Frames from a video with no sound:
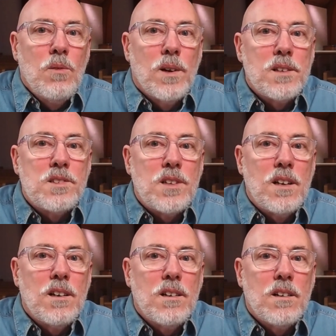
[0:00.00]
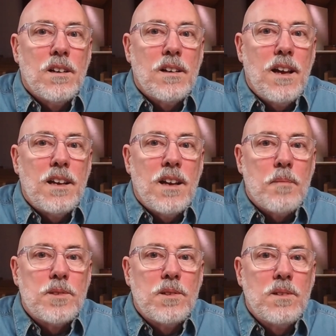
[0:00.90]
Want to share, I had an
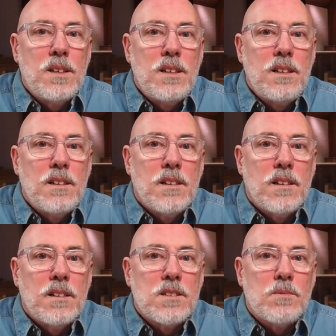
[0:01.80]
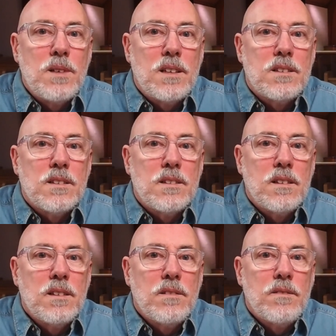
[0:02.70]
opportunity uh, this week to
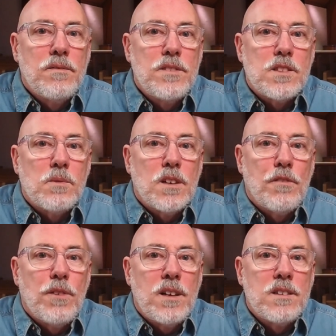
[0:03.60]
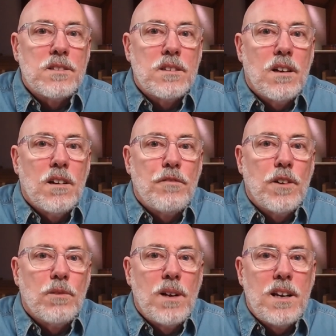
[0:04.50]
visit with our friends at
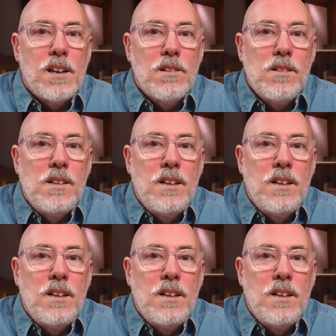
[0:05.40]
Heartfelt Radio.